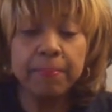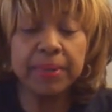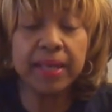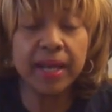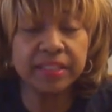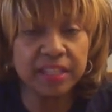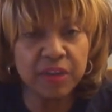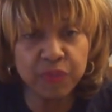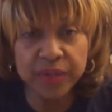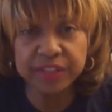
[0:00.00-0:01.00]
because
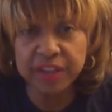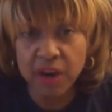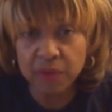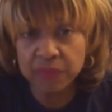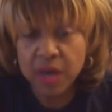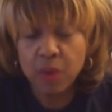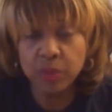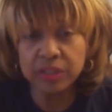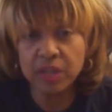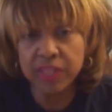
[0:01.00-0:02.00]
if we don't,
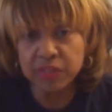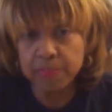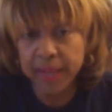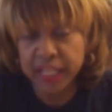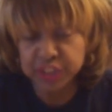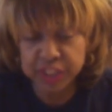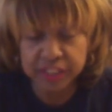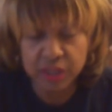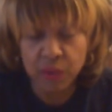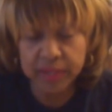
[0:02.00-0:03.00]
we know that the patient
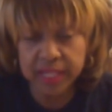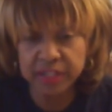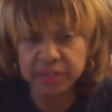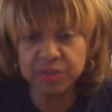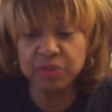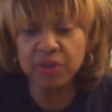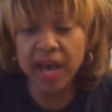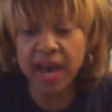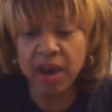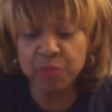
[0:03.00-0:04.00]
is going
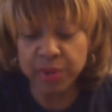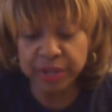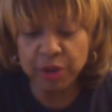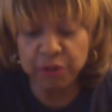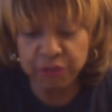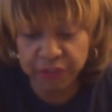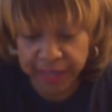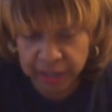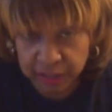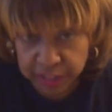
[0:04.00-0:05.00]
into renal
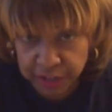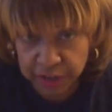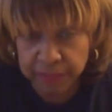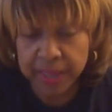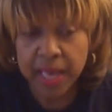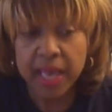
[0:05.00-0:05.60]
failure.